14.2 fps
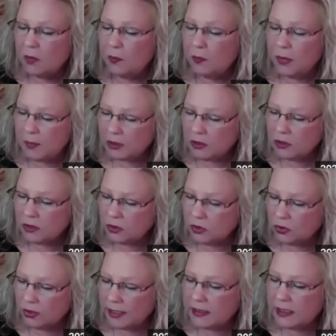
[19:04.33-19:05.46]
Biblical
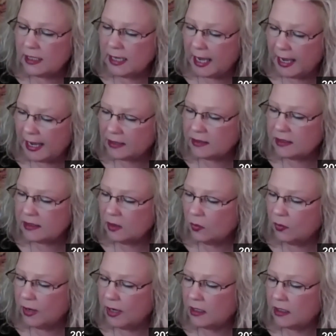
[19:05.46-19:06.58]
stories enhance the
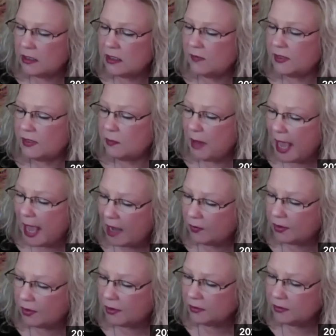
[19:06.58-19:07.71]
awareness of its
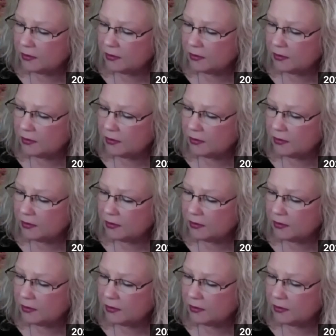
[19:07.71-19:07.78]
power.